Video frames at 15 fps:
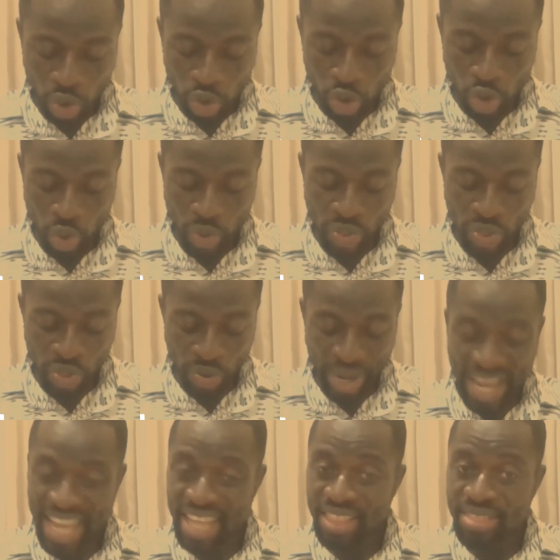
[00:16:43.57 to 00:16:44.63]
to
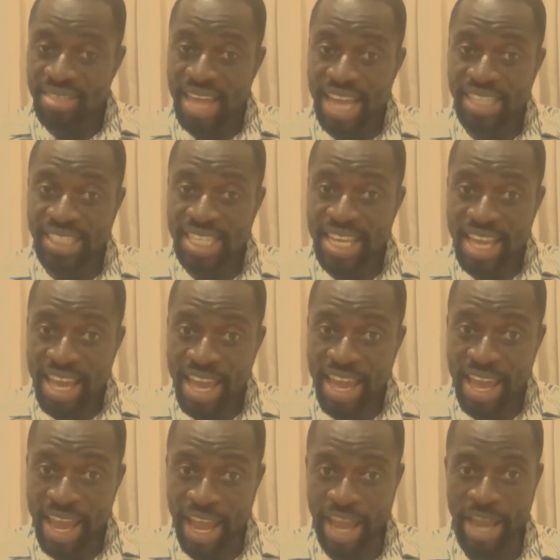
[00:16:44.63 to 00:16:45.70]
3:30
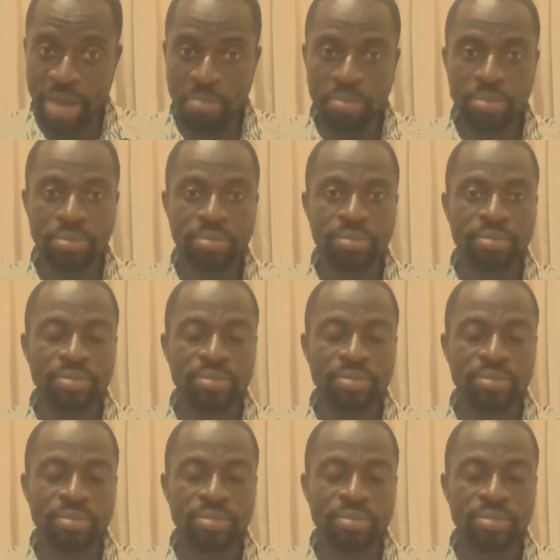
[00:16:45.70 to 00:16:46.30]
a.m.